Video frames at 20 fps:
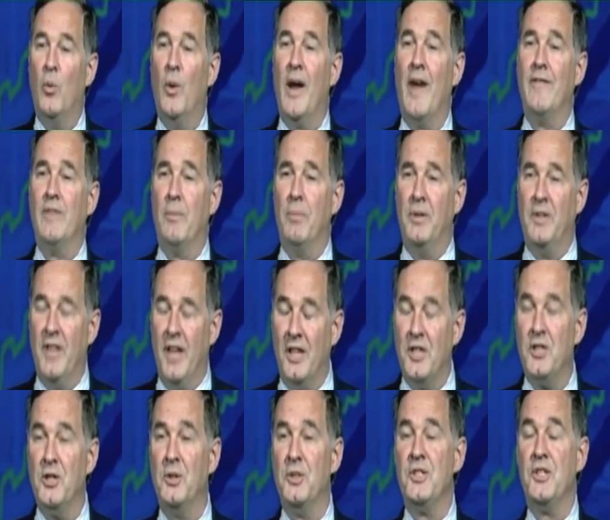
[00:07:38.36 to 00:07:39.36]
We have the
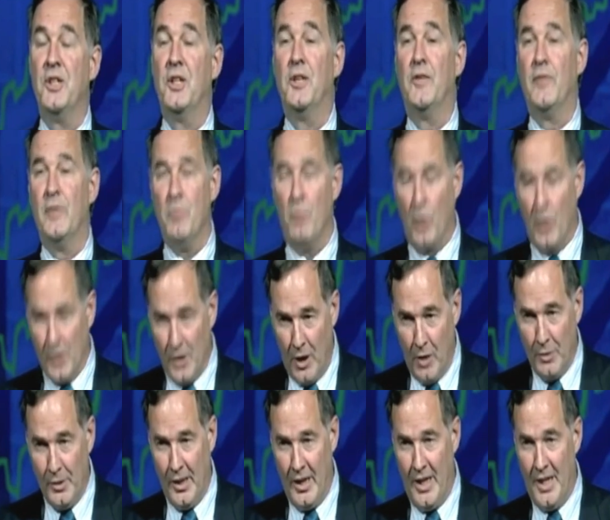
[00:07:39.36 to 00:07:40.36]
potential still for more
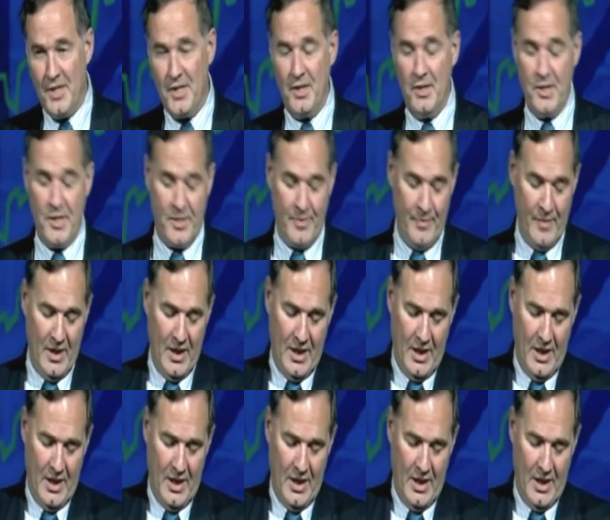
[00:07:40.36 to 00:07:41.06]
loan losses.